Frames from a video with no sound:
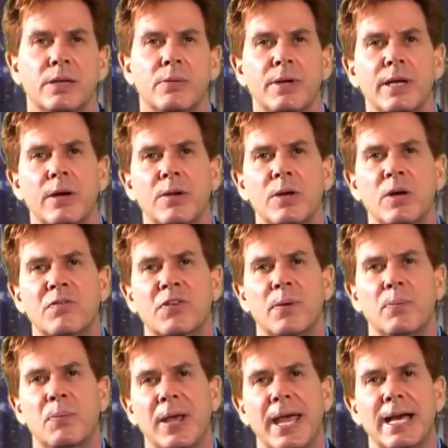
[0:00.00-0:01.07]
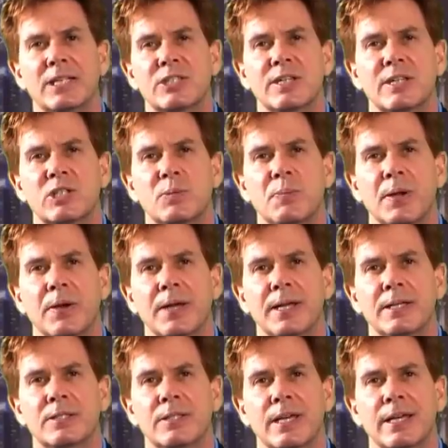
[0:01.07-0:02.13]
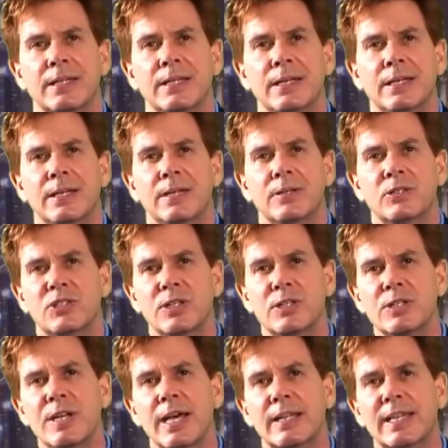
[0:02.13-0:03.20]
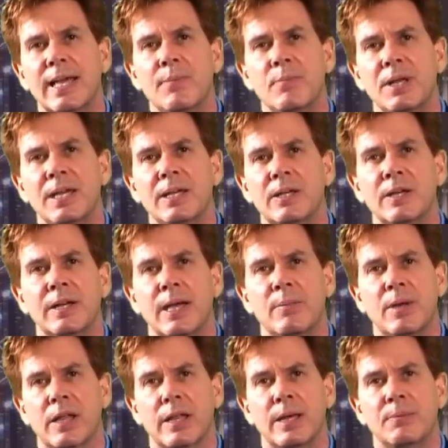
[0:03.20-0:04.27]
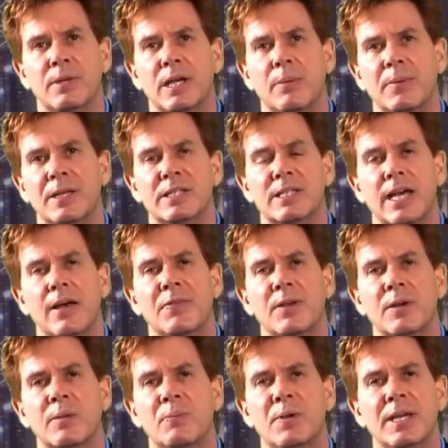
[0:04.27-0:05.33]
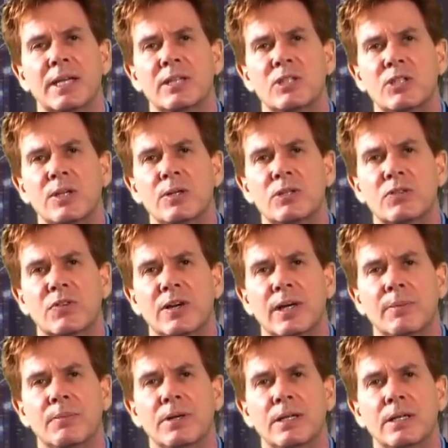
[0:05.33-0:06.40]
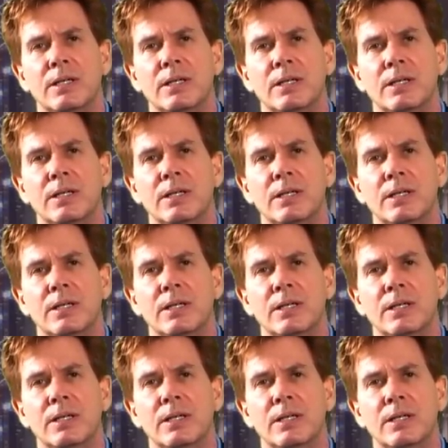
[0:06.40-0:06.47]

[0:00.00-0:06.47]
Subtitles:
We all know from past experience that there's just not that many good MLM companies out there to pick and choose from.